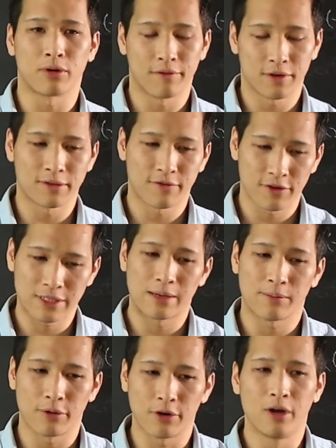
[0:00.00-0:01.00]
If it's, for
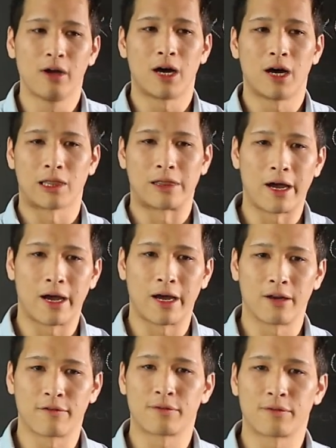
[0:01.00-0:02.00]
example, a
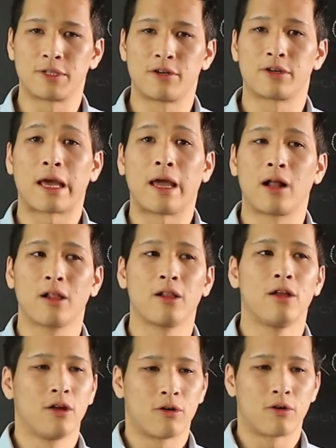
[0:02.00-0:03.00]
line from zero to L,
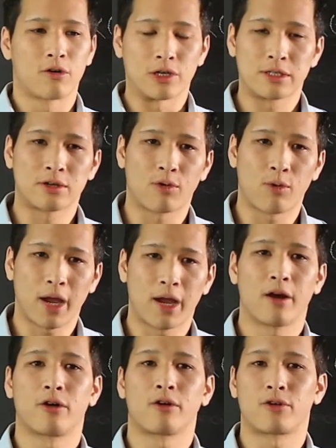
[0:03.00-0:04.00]
or a
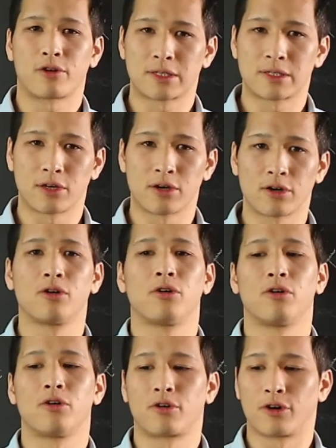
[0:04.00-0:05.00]
square, or a circle,
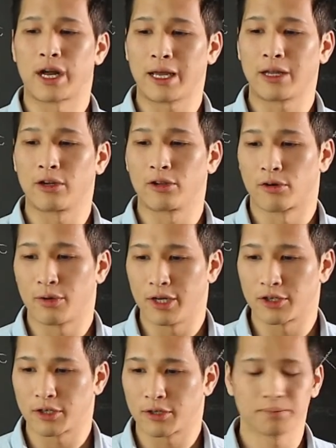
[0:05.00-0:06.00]
or an annular region.